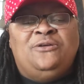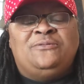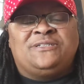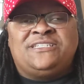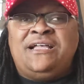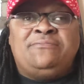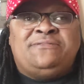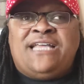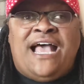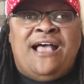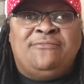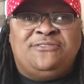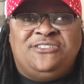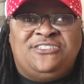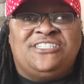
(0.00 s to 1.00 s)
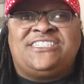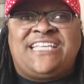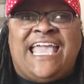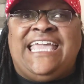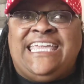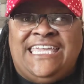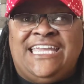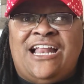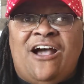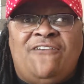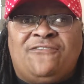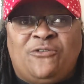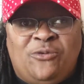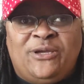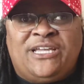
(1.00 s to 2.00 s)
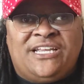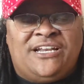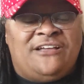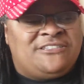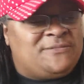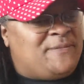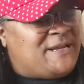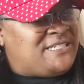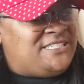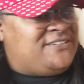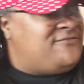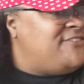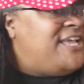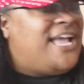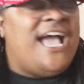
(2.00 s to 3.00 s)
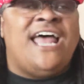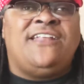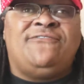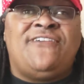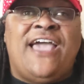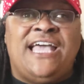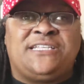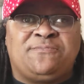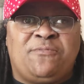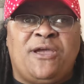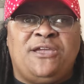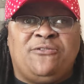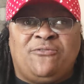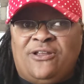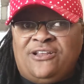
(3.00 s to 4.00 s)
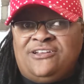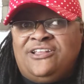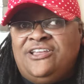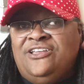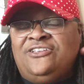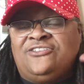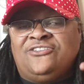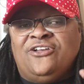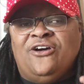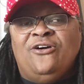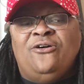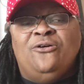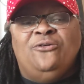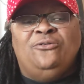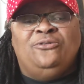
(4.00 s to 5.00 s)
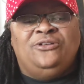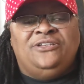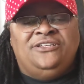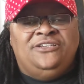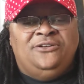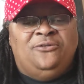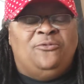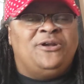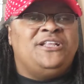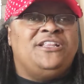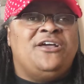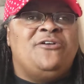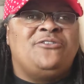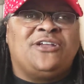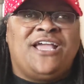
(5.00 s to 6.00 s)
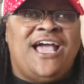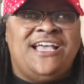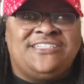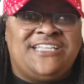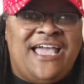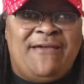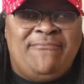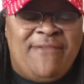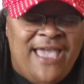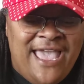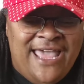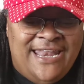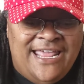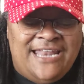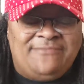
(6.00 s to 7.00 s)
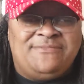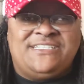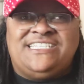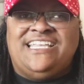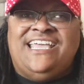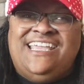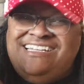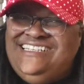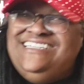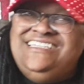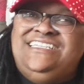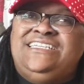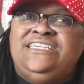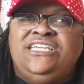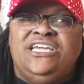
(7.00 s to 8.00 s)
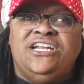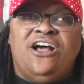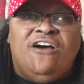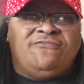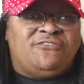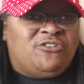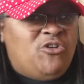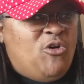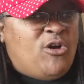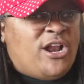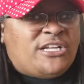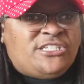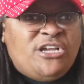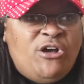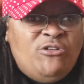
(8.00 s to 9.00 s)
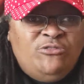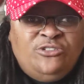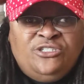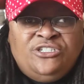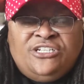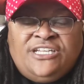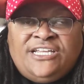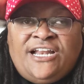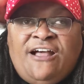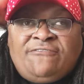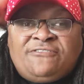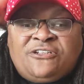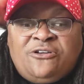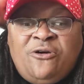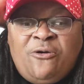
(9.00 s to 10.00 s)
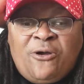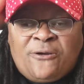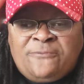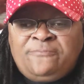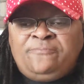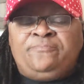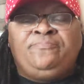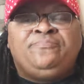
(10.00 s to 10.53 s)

But sometimes you just can't get off quick enough, especially if they got a fast break running. So one of the older guys got mad at him and said, "Get off the court. I told you to get off the court."